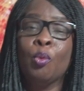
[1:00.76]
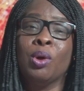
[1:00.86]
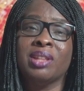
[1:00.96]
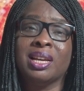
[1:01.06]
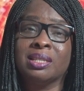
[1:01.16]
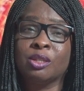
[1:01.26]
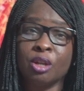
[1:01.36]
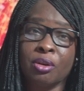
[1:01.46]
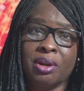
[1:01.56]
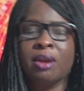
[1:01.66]
Well, that is a
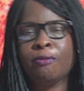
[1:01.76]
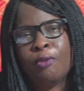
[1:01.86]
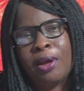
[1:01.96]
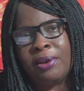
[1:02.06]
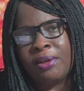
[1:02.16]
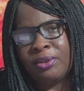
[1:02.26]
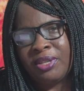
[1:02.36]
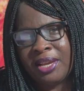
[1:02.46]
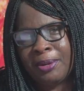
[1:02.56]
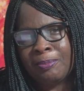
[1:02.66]
story for another
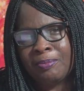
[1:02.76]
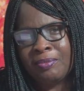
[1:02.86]
day.